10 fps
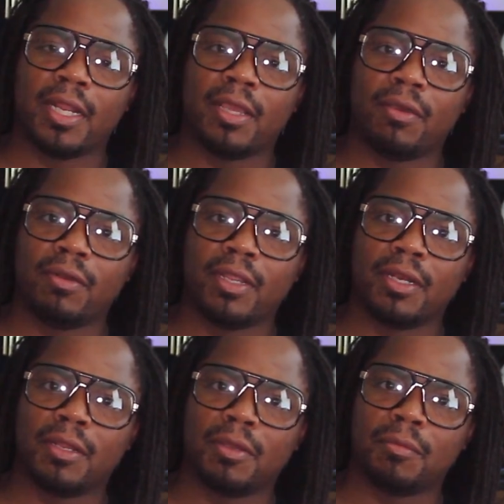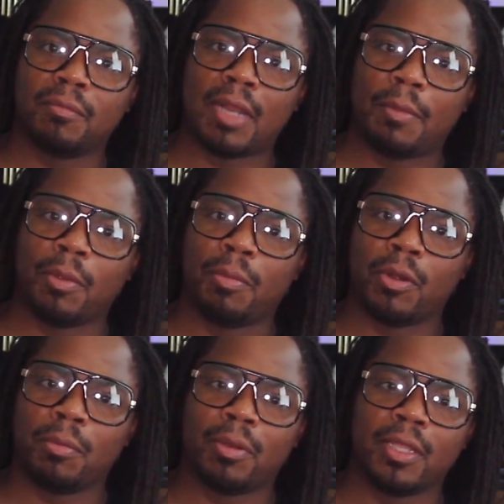now and then um, a lot my
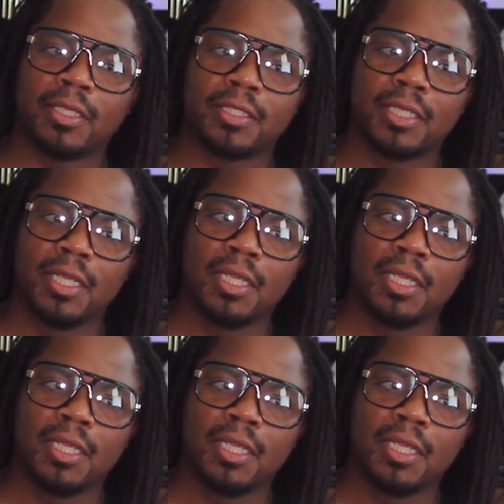better place.